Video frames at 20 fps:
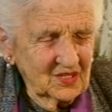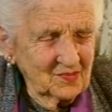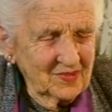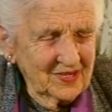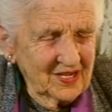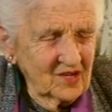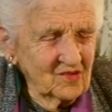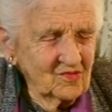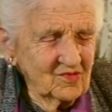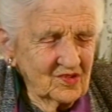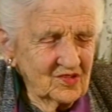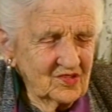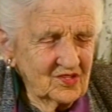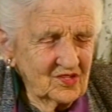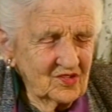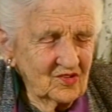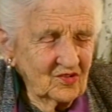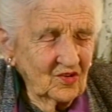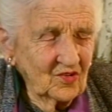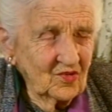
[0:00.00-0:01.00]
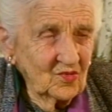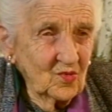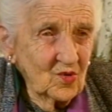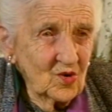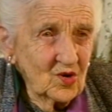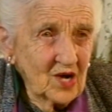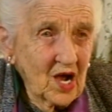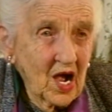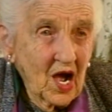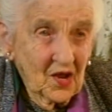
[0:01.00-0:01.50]
to begin with, you've got to
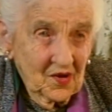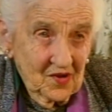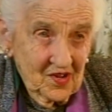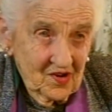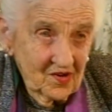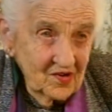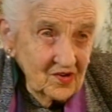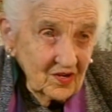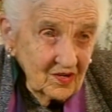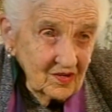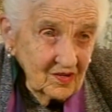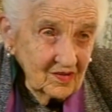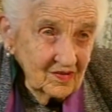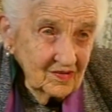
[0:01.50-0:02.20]
work hard at it.